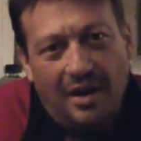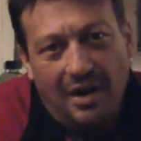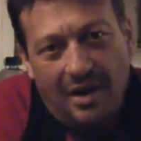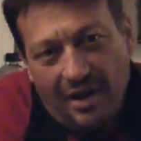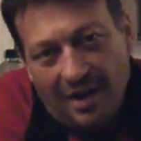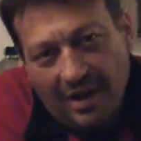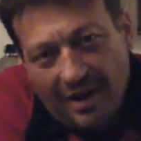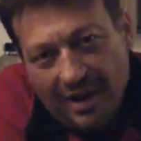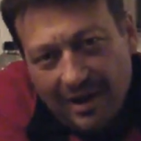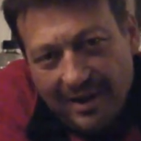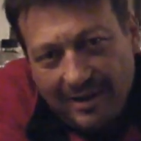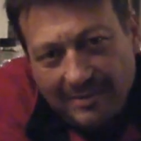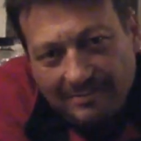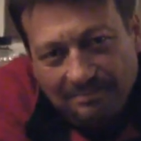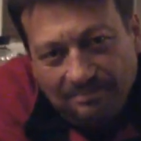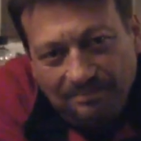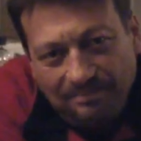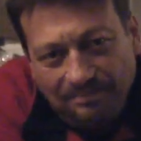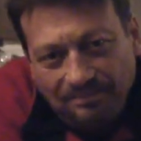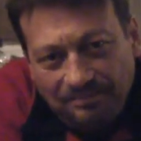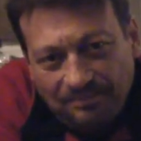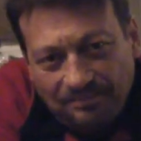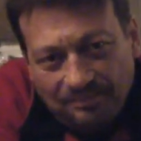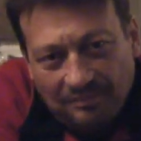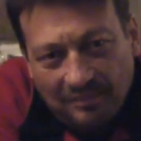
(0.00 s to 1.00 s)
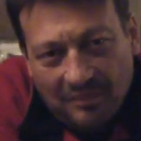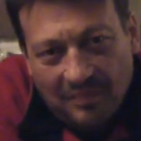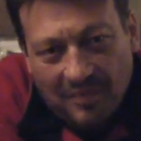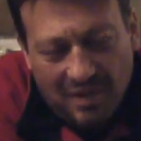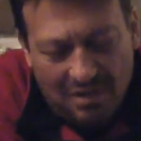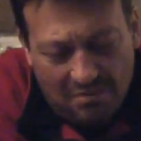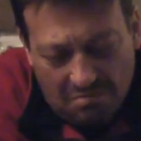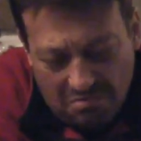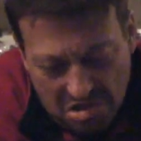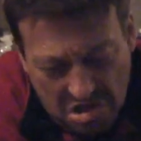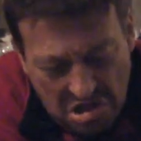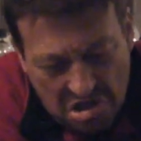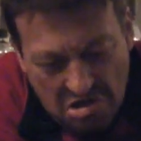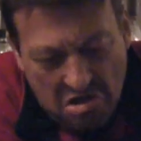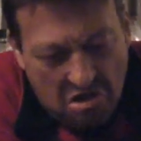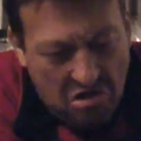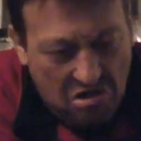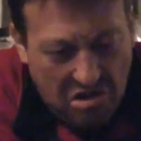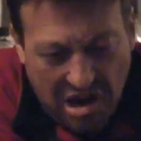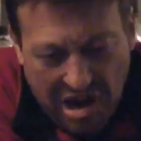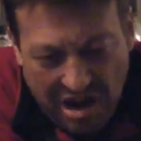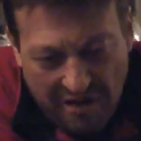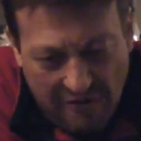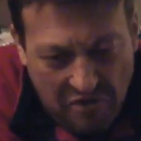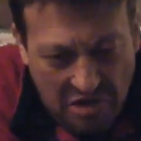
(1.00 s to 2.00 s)
You're not
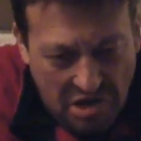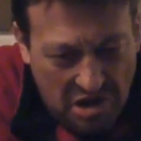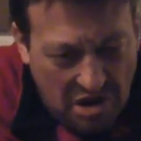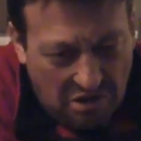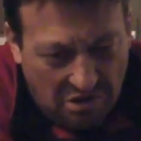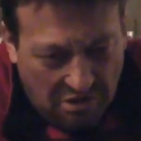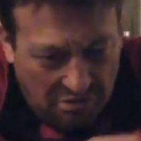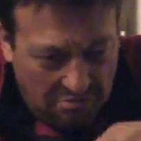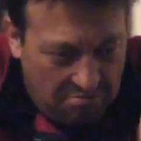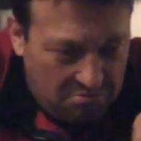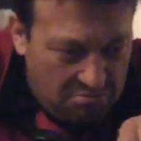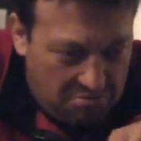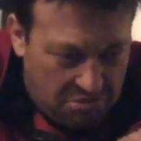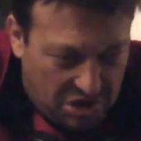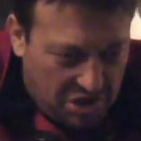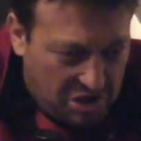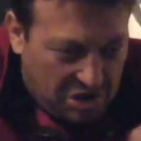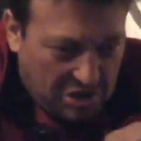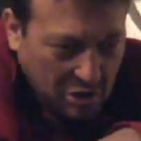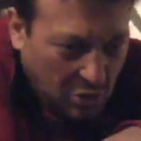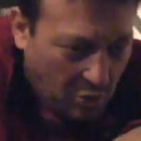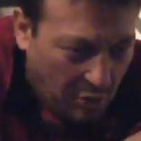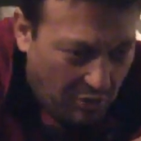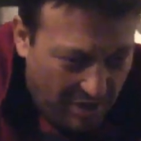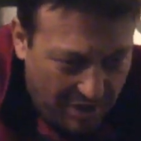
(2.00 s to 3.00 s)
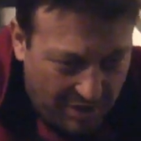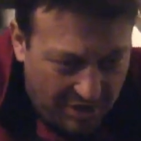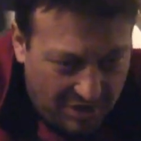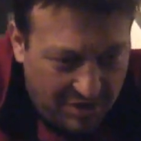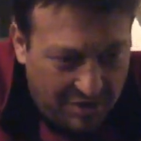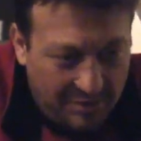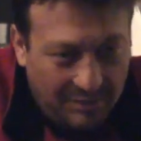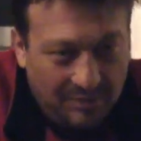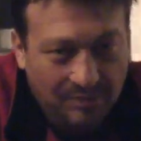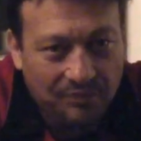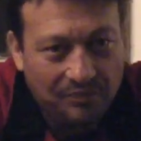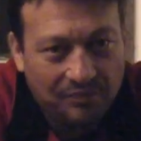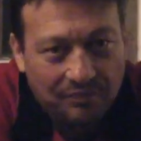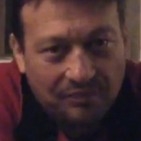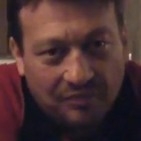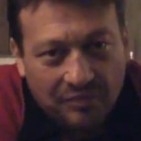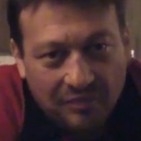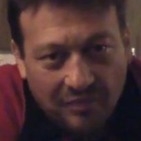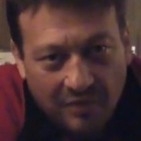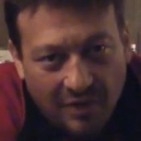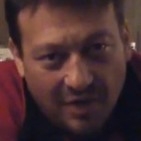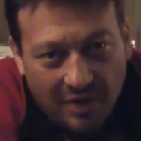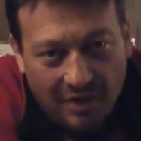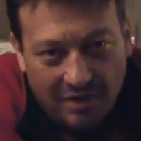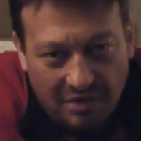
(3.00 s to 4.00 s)
having it. Stoich.
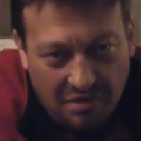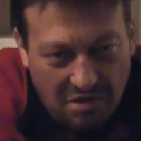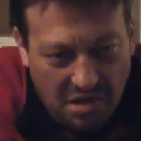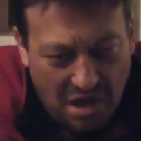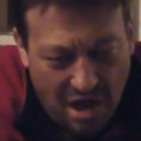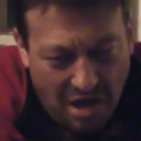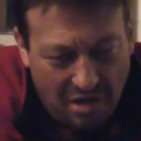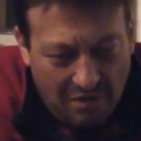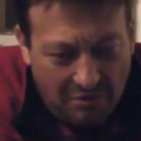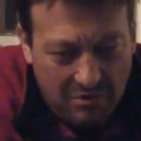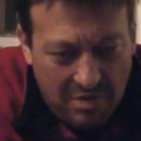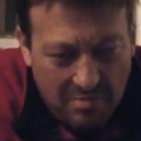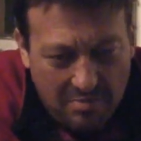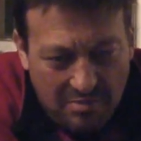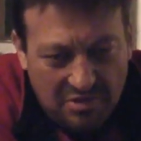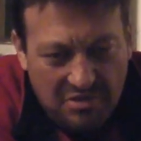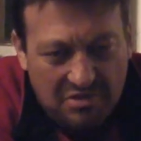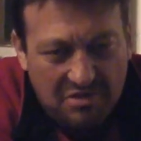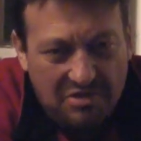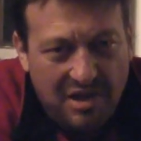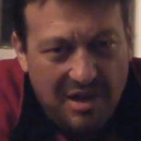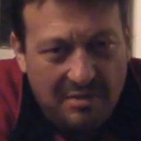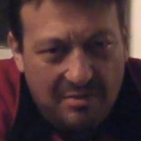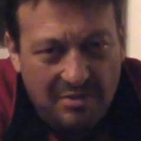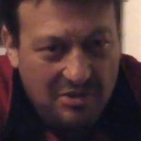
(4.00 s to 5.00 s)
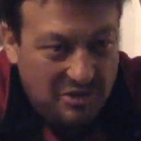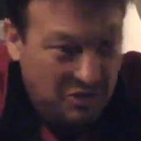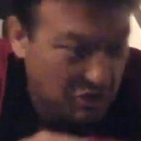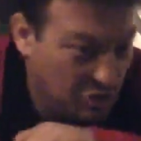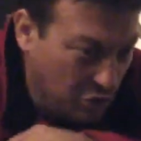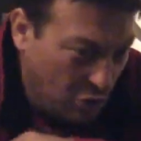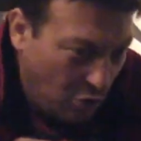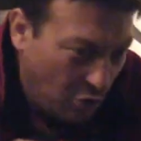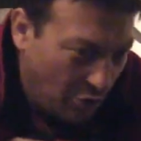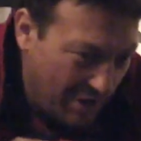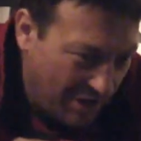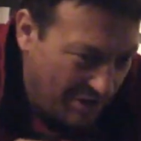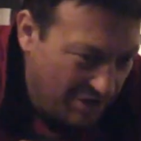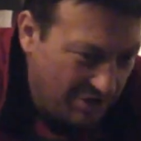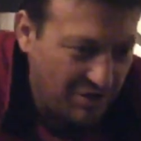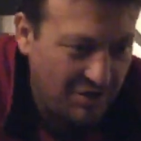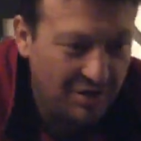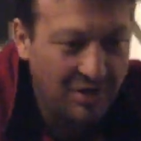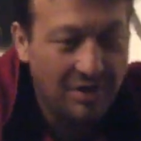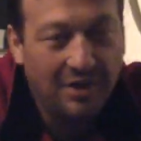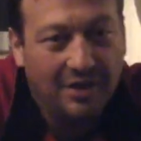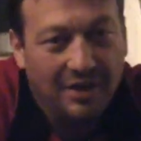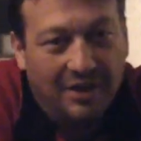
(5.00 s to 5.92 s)
Young whippersnapper, Stoich.